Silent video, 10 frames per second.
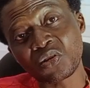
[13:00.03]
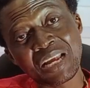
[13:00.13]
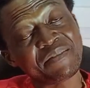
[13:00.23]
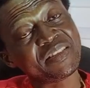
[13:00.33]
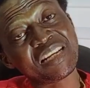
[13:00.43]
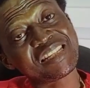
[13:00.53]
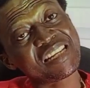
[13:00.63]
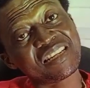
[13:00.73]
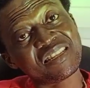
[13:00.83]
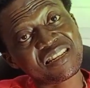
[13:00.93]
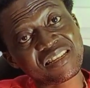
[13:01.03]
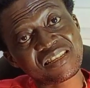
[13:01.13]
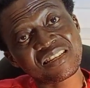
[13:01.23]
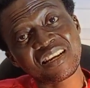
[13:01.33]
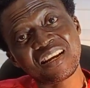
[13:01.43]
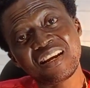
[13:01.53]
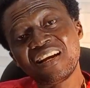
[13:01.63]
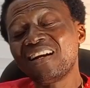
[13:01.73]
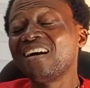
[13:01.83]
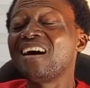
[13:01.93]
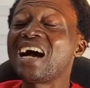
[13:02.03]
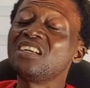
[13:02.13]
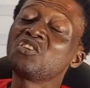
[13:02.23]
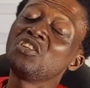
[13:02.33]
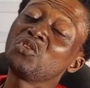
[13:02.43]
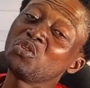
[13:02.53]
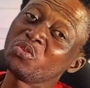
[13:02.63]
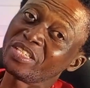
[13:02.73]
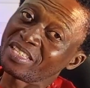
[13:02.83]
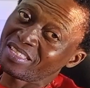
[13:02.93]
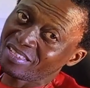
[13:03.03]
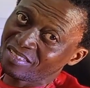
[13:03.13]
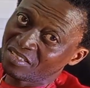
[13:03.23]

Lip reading: come to life in the next 10 years. How are you going to do it?